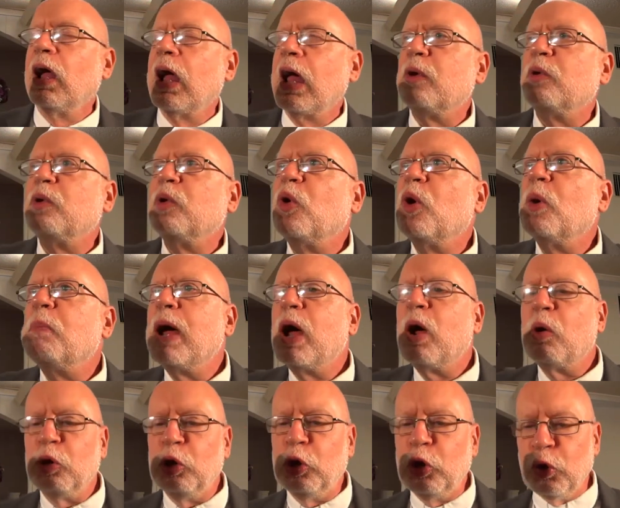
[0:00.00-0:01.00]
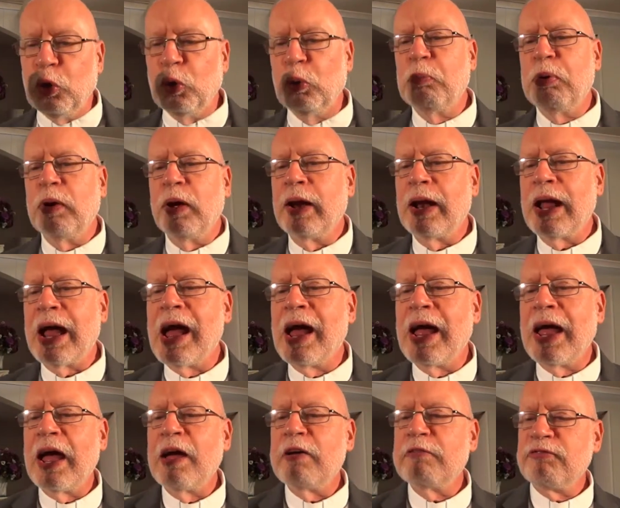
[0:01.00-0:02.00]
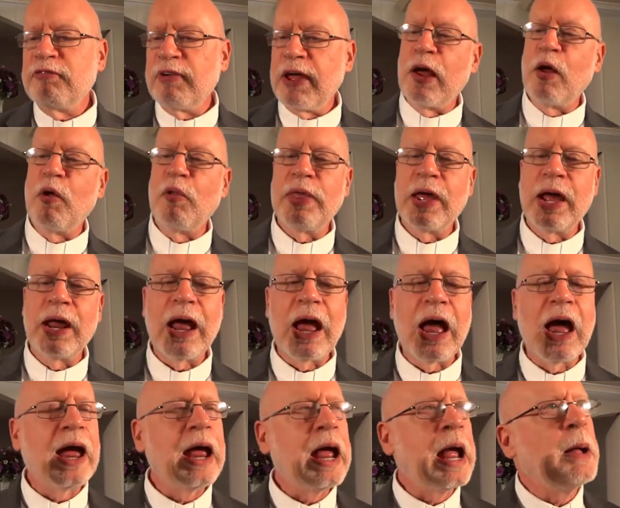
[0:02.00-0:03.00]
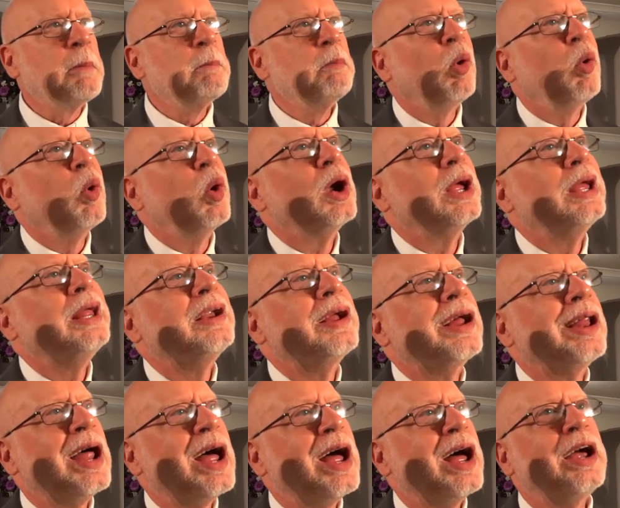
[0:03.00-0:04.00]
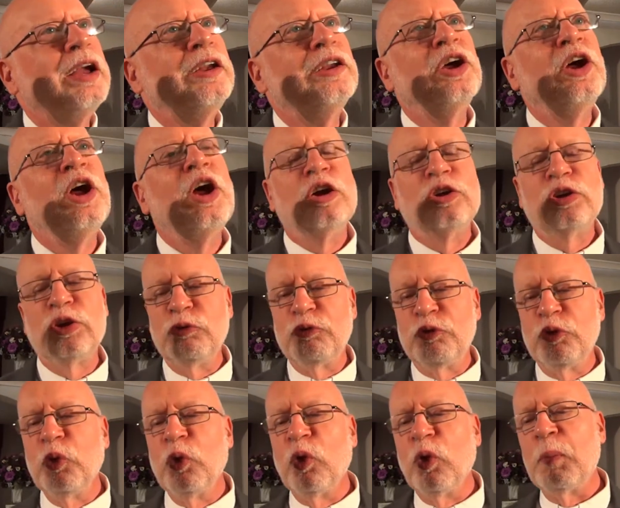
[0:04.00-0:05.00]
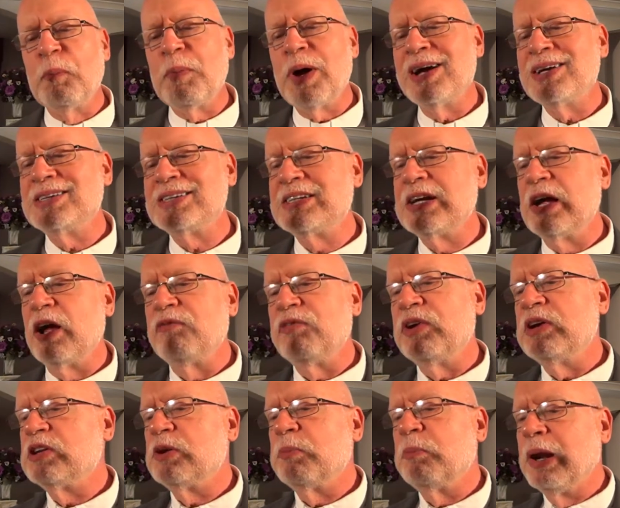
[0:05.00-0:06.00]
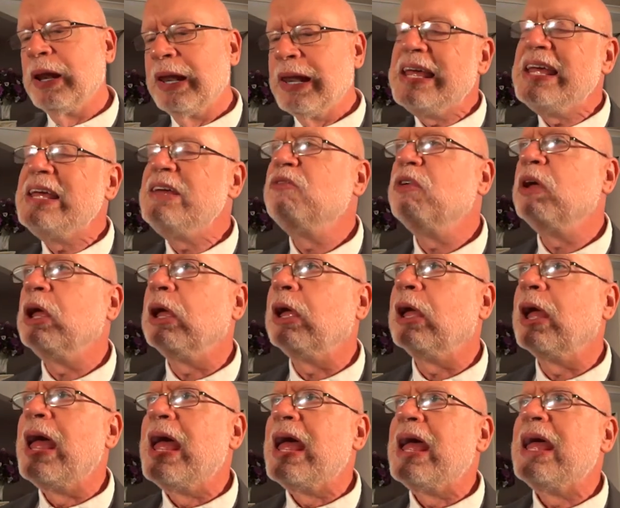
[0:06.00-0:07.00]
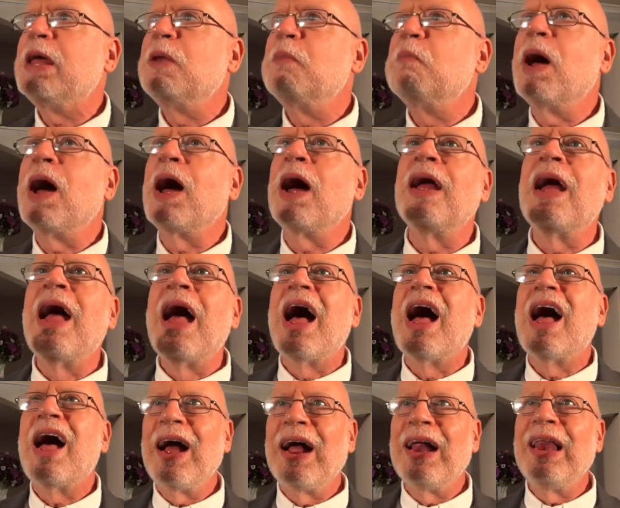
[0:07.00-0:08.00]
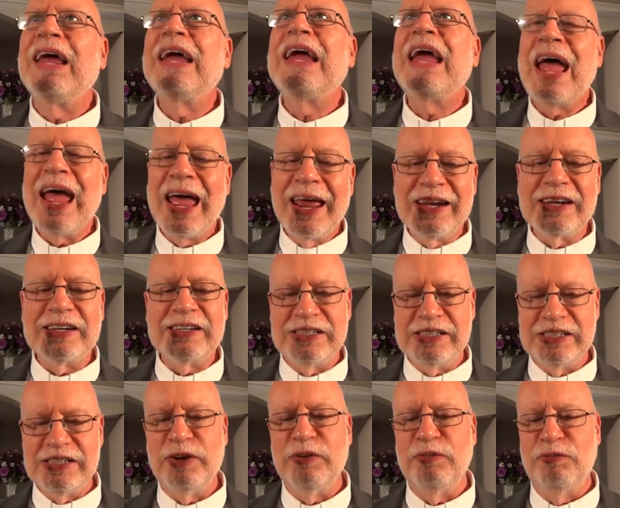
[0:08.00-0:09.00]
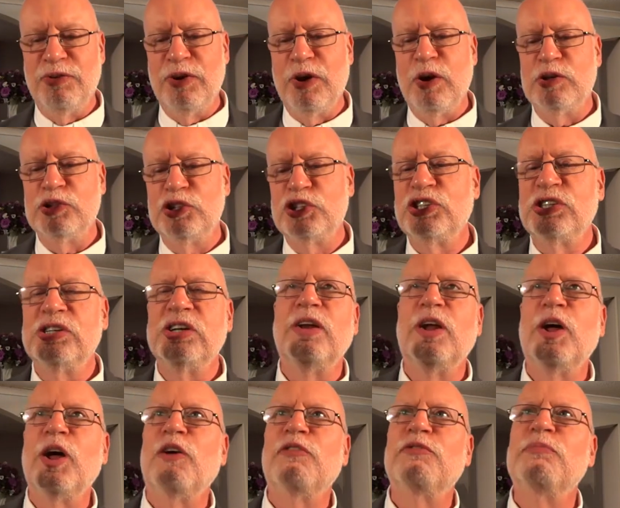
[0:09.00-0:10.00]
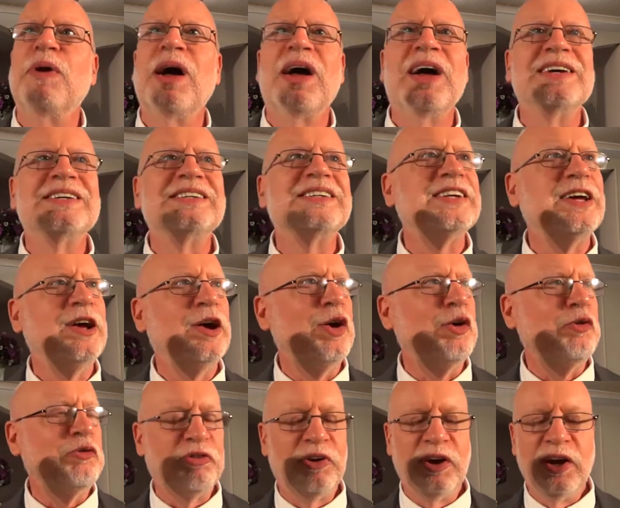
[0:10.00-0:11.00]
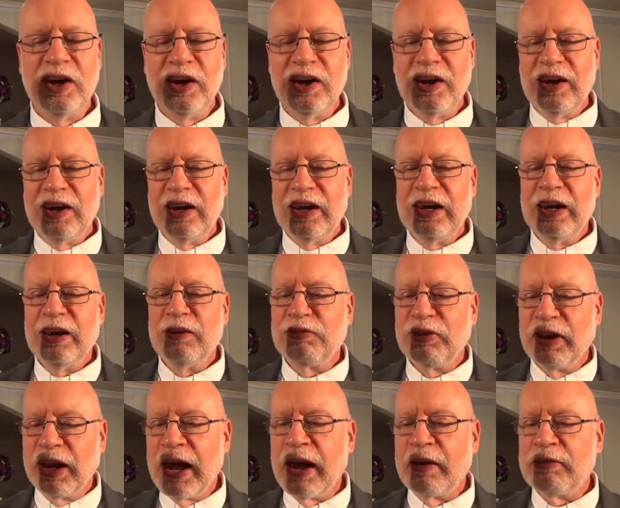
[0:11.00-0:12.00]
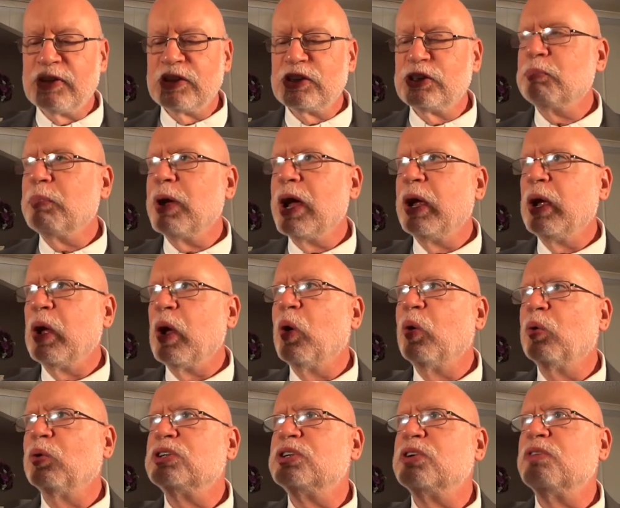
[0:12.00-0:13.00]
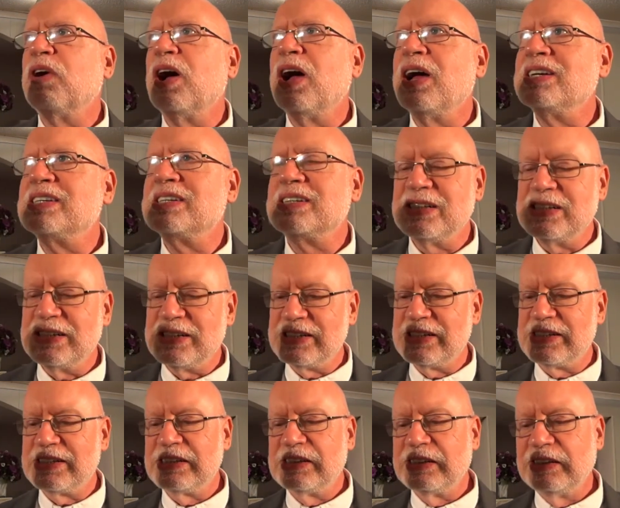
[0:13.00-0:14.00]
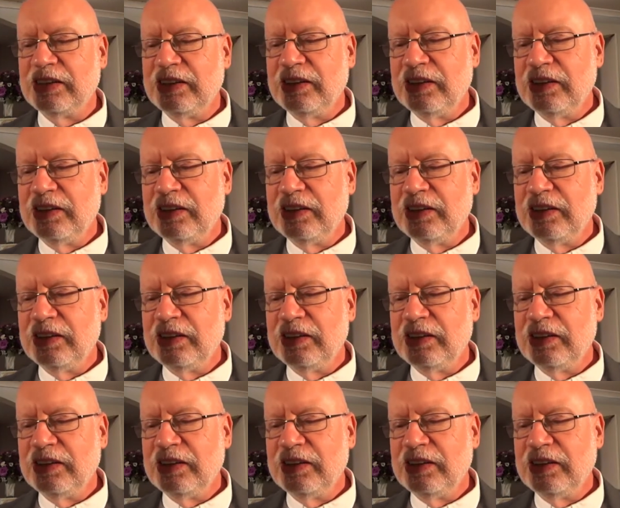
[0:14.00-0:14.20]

I don't know about you, but I have found that I am more inclined to fool myself into believing in my highly edited version of myself if left to my own devices.